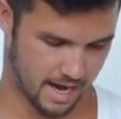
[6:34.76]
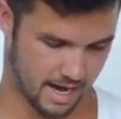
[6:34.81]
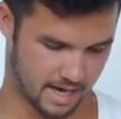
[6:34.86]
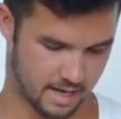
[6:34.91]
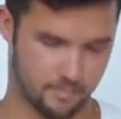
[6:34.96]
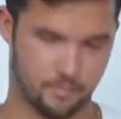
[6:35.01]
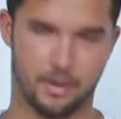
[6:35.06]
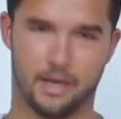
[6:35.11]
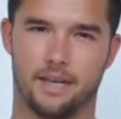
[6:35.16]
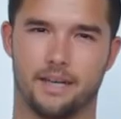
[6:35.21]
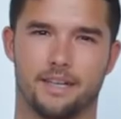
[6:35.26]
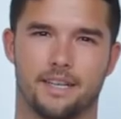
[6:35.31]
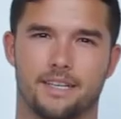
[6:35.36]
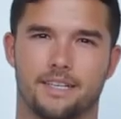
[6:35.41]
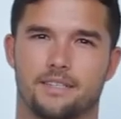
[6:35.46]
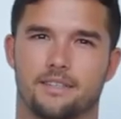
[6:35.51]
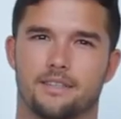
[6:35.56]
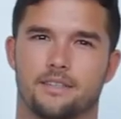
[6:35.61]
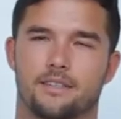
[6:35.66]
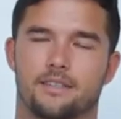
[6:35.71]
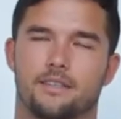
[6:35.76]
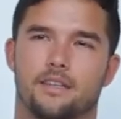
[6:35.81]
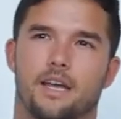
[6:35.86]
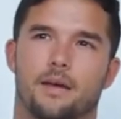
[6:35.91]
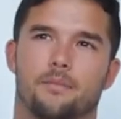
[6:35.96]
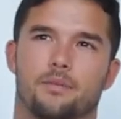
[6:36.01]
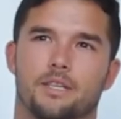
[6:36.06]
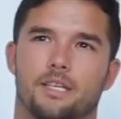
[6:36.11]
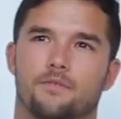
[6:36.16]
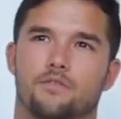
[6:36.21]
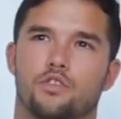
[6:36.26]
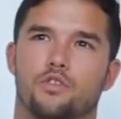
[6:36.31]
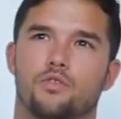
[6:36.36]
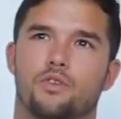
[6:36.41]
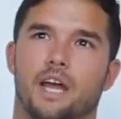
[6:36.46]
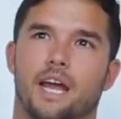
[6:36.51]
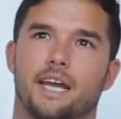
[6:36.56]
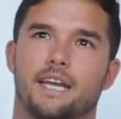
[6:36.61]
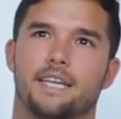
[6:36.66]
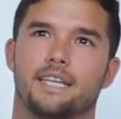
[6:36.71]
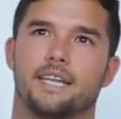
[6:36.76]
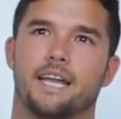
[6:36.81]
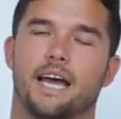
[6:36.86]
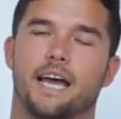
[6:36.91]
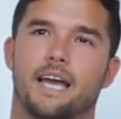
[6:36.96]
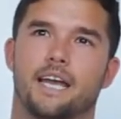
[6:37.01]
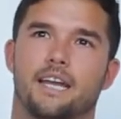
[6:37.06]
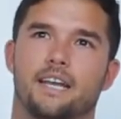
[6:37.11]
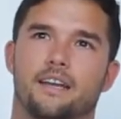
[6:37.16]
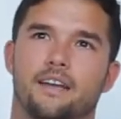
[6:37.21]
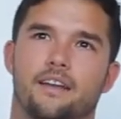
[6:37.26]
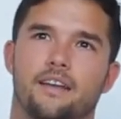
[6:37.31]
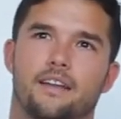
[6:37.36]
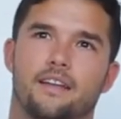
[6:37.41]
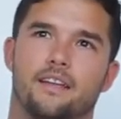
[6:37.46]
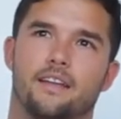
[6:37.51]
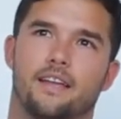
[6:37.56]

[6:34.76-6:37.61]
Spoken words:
had paid like, I believe $2.99,